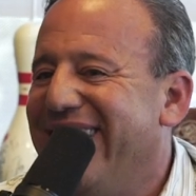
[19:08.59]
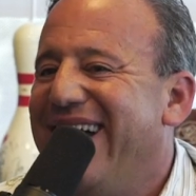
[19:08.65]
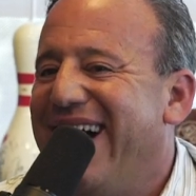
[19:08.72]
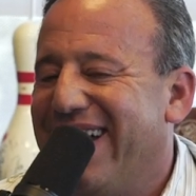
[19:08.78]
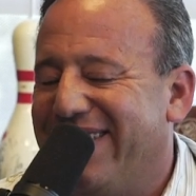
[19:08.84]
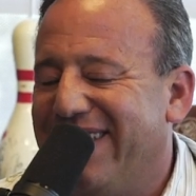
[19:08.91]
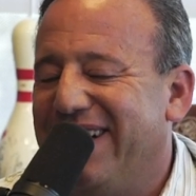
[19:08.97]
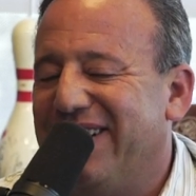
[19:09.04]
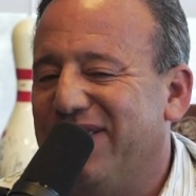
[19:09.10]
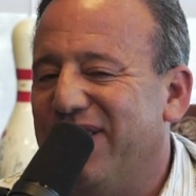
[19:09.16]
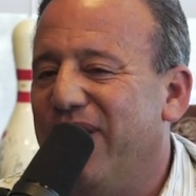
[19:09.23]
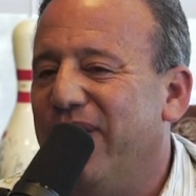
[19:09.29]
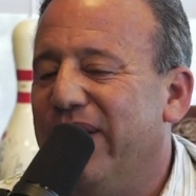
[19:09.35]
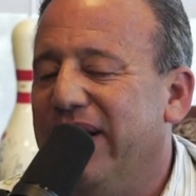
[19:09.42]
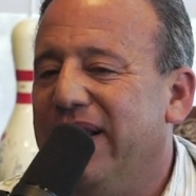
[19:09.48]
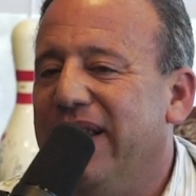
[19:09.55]
I think
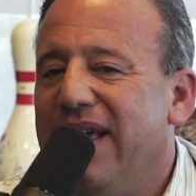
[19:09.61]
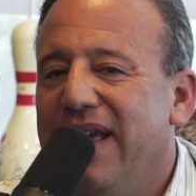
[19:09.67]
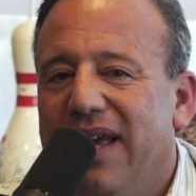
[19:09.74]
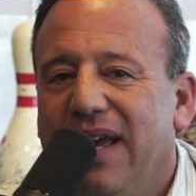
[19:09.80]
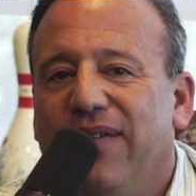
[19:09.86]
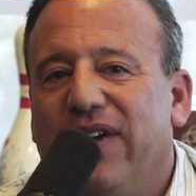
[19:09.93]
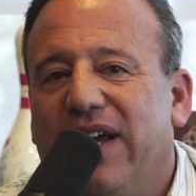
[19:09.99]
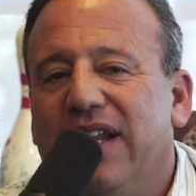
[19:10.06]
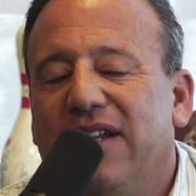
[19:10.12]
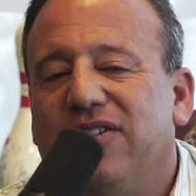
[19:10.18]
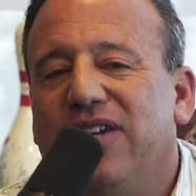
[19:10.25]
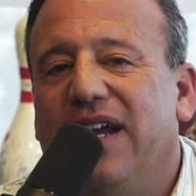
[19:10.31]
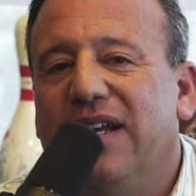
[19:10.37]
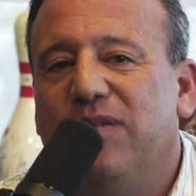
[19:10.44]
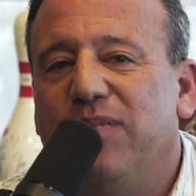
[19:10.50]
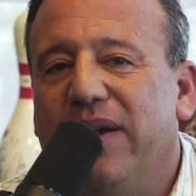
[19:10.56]
so. And if you get a chance,